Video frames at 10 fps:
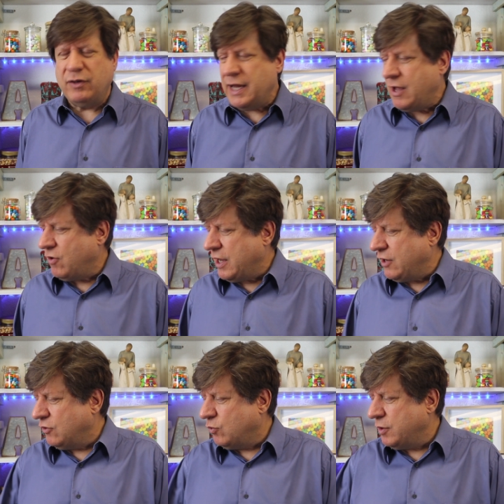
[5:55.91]
Now, I
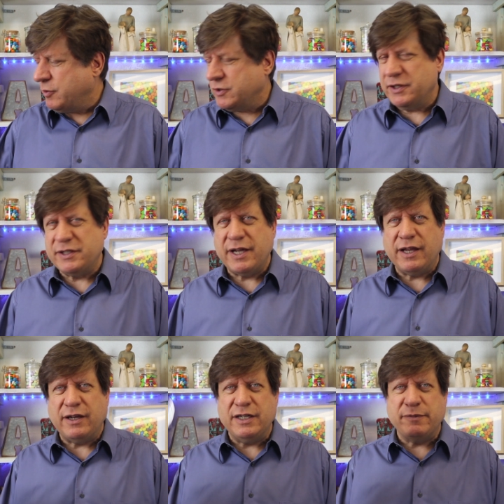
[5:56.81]
heard one person say
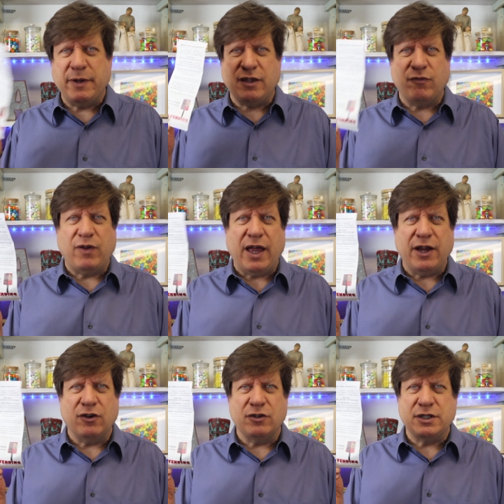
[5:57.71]
that he's making
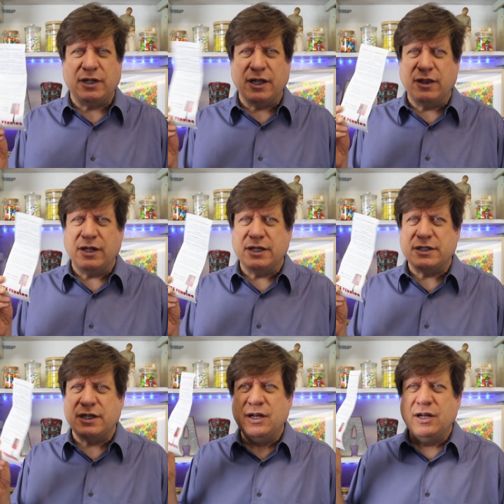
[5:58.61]
flyers like
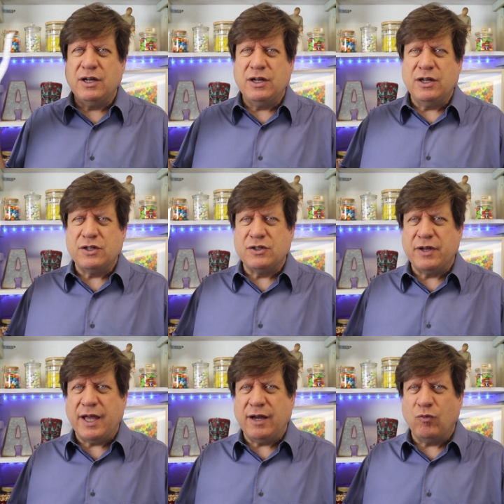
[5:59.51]
this so
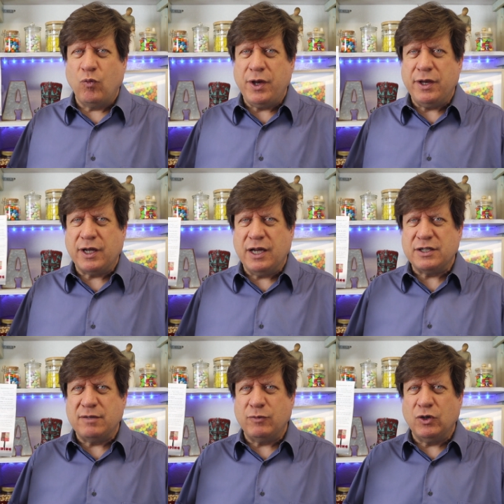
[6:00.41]
that when the
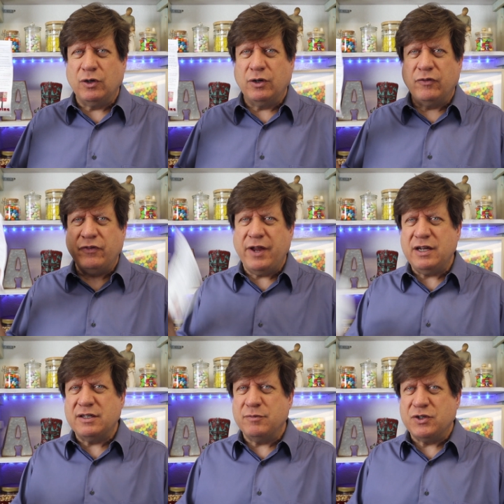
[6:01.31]
customer
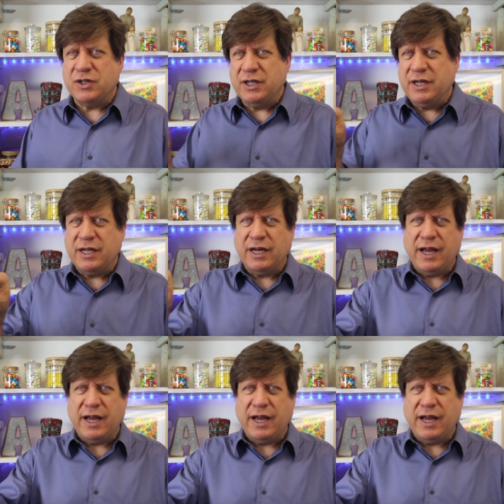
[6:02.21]
takes the machine, he can